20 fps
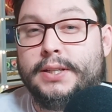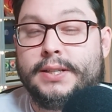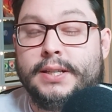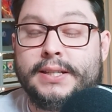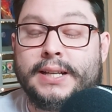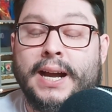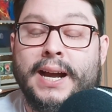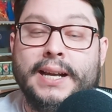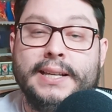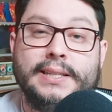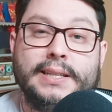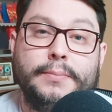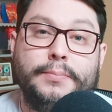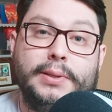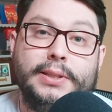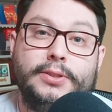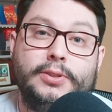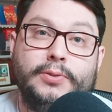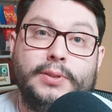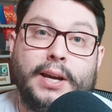because I
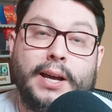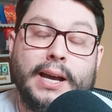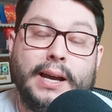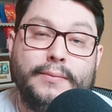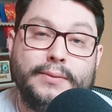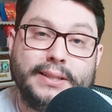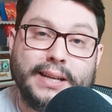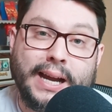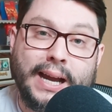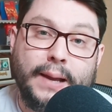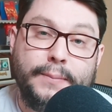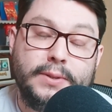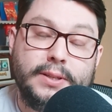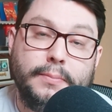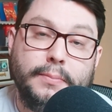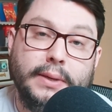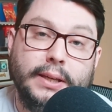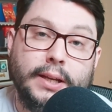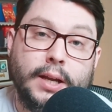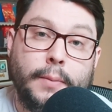simply do not have time to
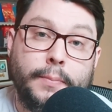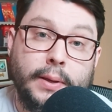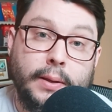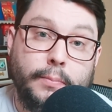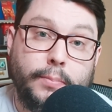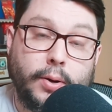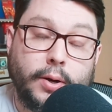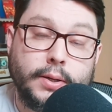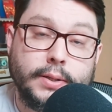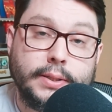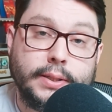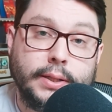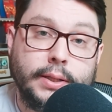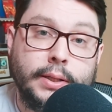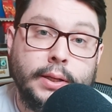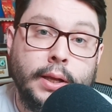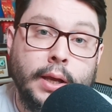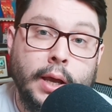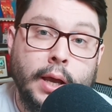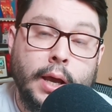meet up in
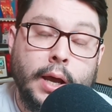person